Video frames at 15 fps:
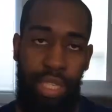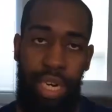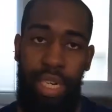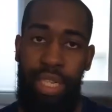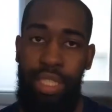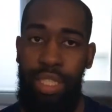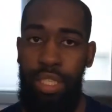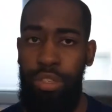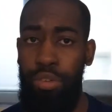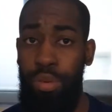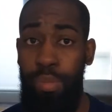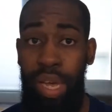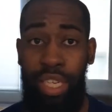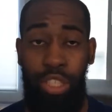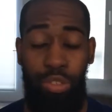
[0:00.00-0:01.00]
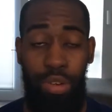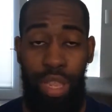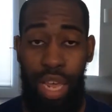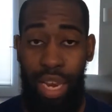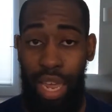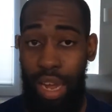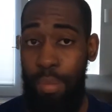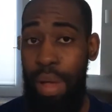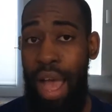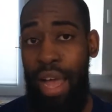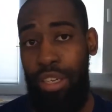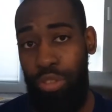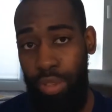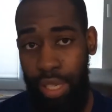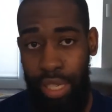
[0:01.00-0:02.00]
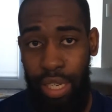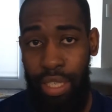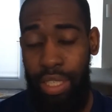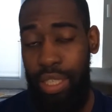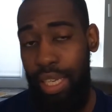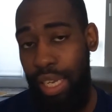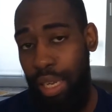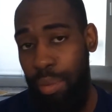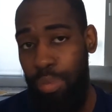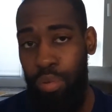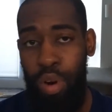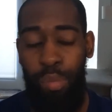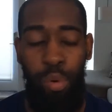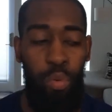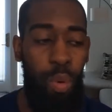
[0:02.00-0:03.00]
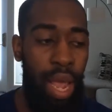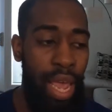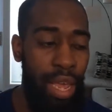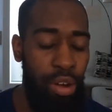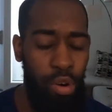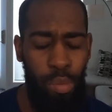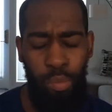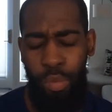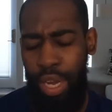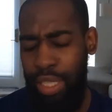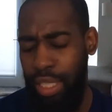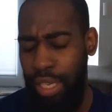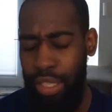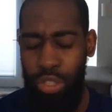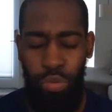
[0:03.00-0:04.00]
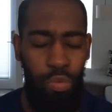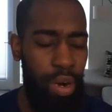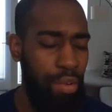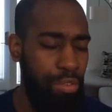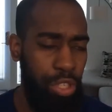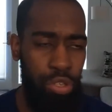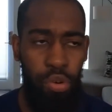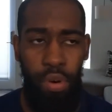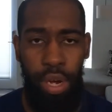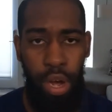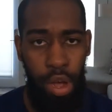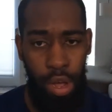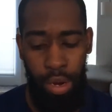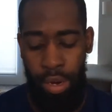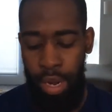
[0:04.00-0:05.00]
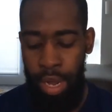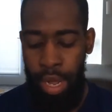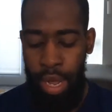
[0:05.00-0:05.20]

that it needs to do to make sure that like I'm actually asleep, or I'm awake, or I'm restless, or whatever's going on